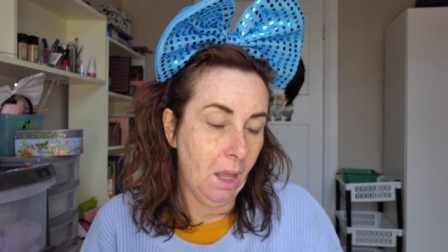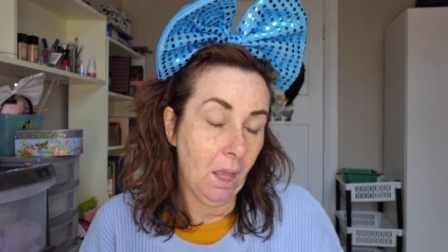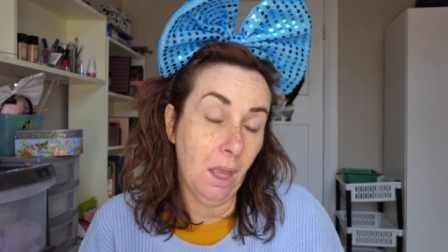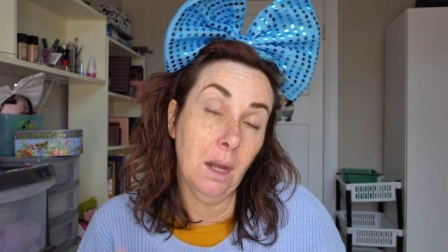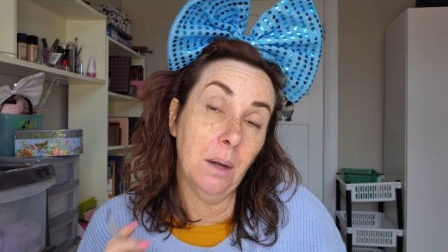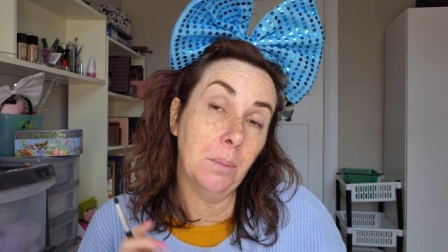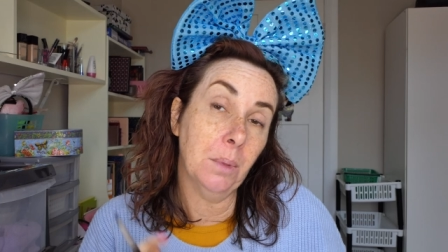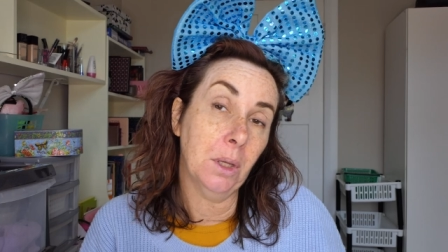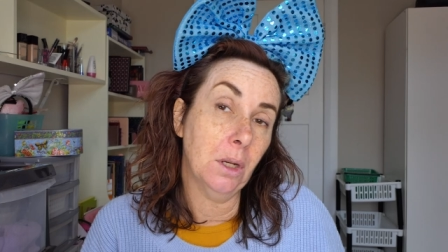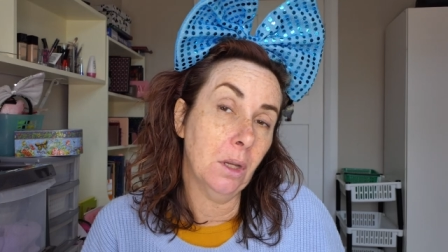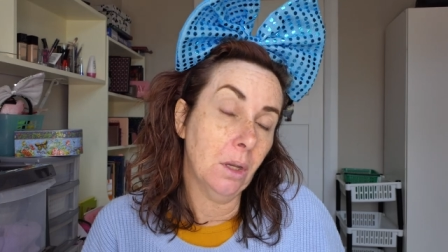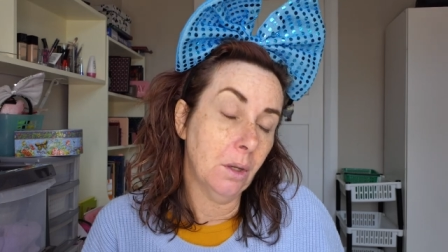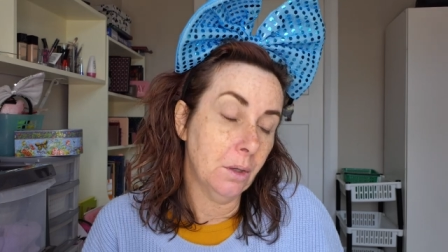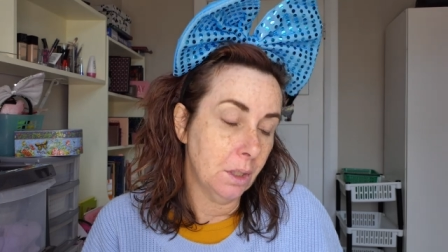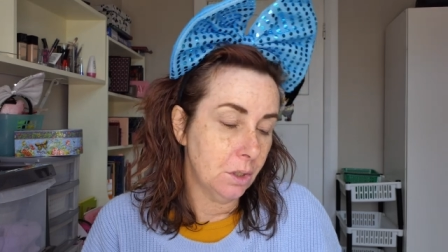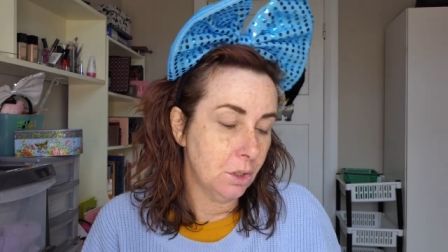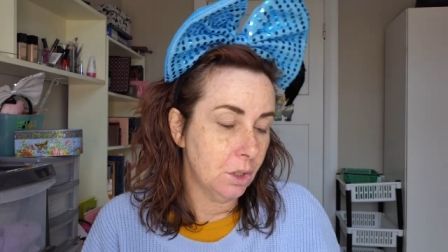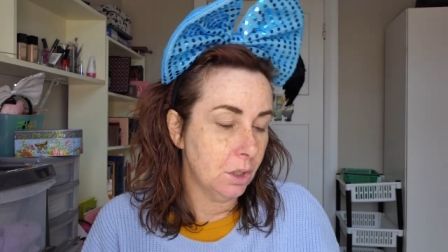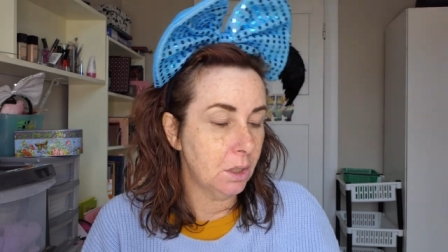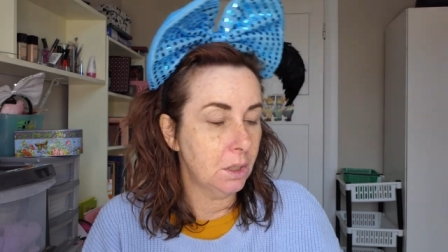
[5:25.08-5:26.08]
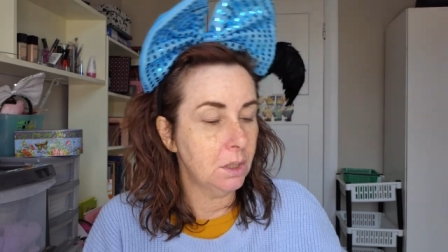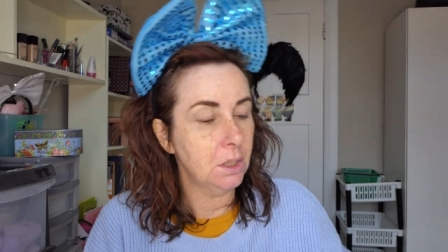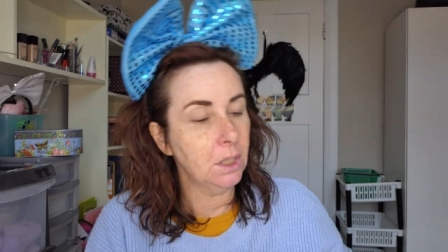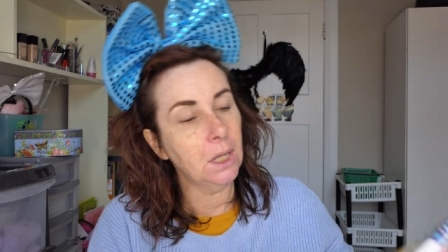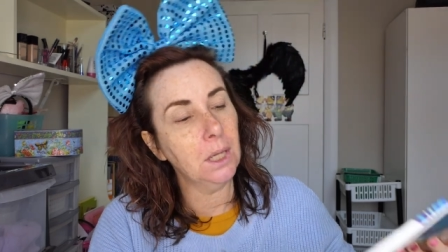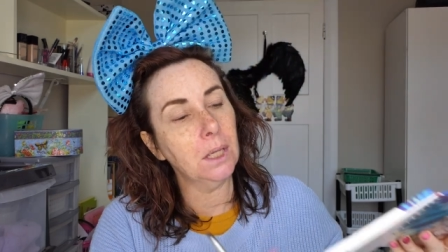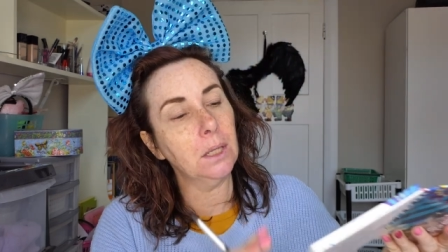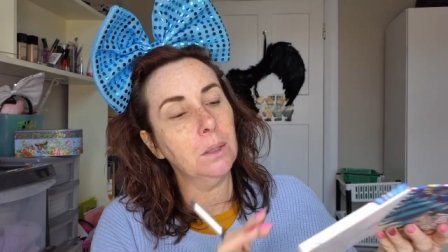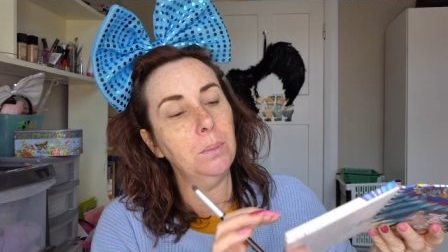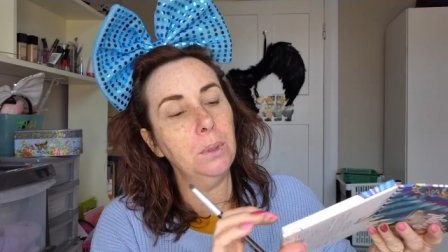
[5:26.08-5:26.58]
and I'm going to go into the
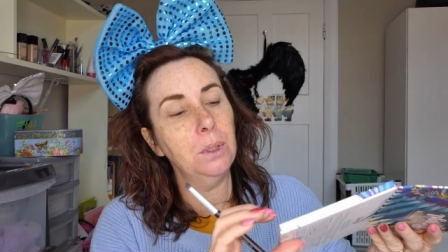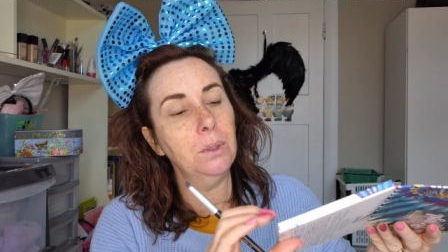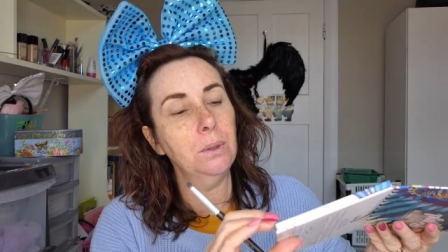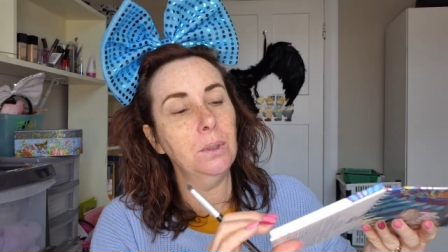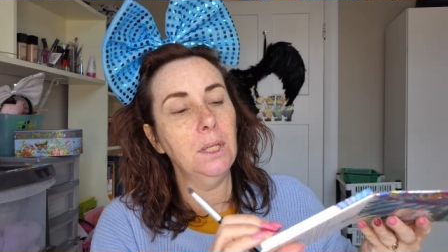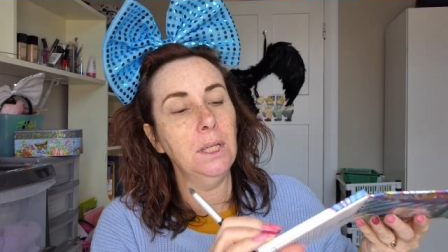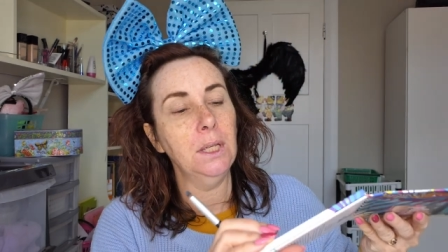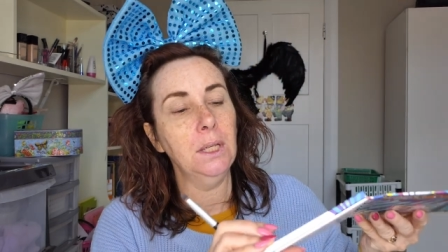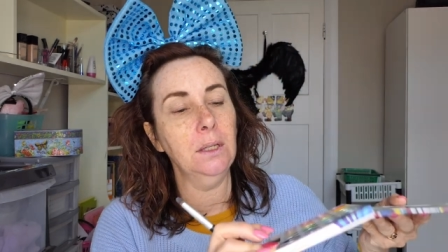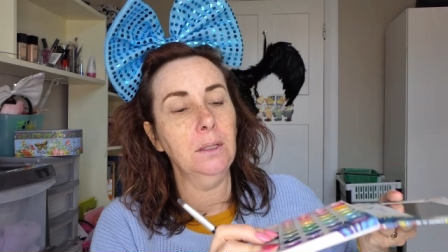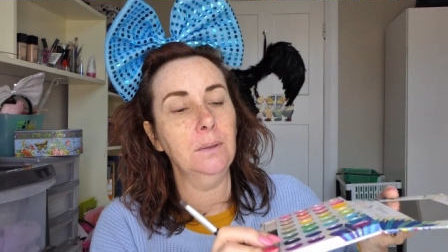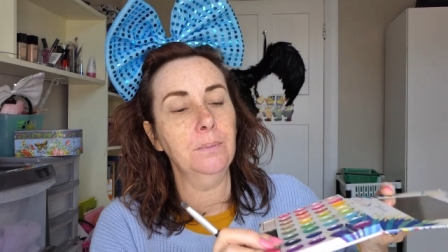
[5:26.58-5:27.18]
dark blue here.